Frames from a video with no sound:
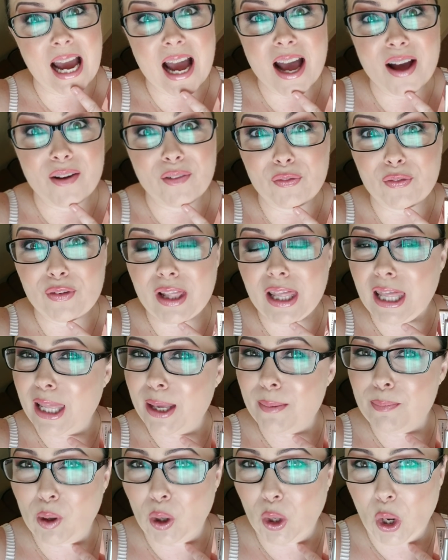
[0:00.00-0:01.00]
I have a
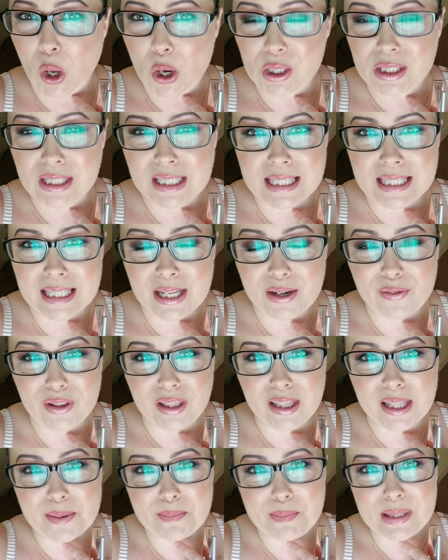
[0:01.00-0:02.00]
lip gloss instead of a
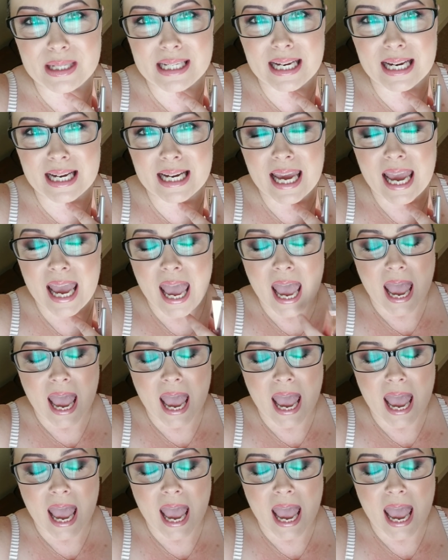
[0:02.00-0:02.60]
lipstick,